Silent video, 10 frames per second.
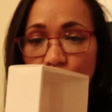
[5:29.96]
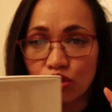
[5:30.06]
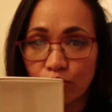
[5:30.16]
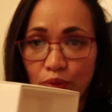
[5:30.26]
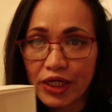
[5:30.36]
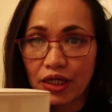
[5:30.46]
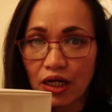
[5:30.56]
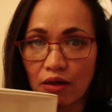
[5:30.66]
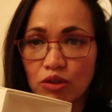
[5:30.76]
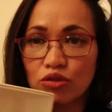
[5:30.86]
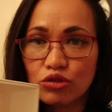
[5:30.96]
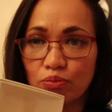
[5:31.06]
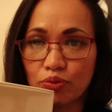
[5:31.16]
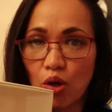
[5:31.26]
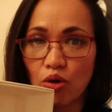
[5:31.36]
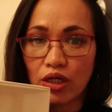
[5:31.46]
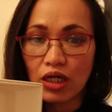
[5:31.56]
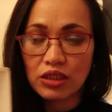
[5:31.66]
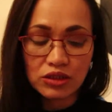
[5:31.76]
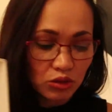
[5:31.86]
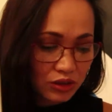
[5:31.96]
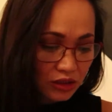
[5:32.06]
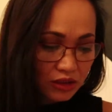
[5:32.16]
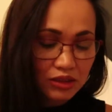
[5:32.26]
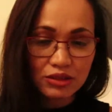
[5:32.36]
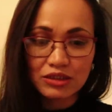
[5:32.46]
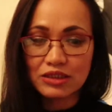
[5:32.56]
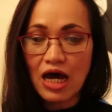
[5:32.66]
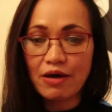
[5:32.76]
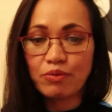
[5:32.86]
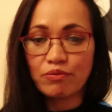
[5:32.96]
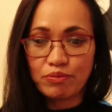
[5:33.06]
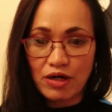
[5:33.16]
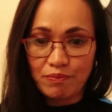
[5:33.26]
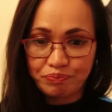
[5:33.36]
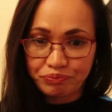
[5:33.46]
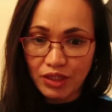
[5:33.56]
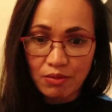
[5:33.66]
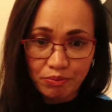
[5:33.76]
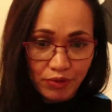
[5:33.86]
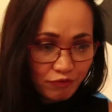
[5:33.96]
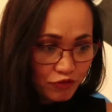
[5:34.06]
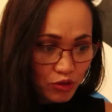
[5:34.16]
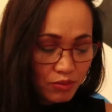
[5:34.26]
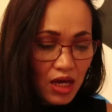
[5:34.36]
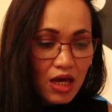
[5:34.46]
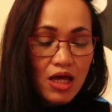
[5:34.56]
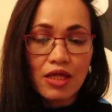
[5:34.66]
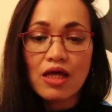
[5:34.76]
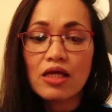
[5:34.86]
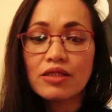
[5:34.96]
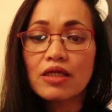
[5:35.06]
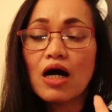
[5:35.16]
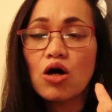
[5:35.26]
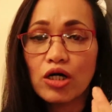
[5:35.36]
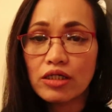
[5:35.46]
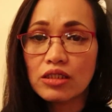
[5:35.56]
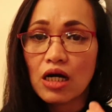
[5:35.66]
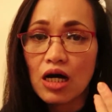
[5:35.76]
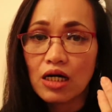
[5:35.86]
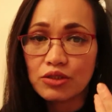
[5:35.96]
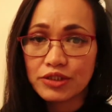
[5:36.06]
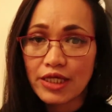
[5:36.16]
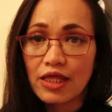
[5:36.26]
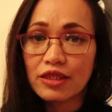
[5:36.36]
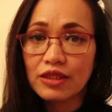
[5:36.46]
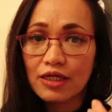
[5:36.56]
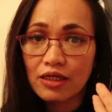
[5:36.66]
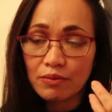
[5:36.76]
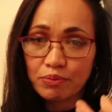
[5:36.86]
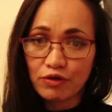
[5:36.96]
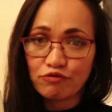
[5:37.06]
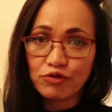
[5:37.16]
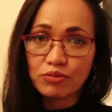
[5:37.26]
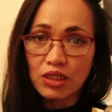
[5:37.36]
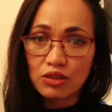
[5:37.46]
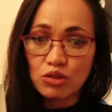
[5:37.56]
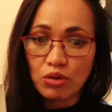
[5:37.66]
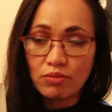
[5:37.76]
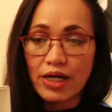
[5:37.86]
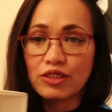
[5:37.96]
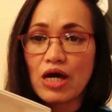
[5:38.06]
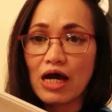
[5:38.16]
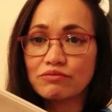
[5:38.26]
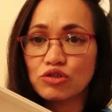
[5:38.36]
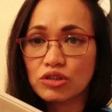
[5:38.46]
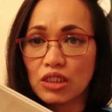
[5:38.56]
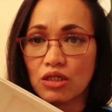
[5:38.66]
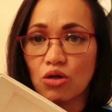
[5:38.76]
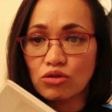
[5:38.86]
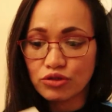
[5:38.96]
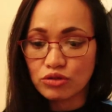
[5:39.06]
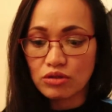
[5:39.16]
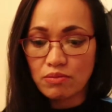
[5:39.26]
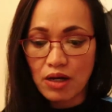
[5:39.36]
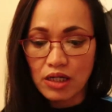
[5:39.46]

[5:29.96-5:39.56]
to breaking up or to broke. So that's the type of perfume or authentic perfume that you will buy. You have to check also the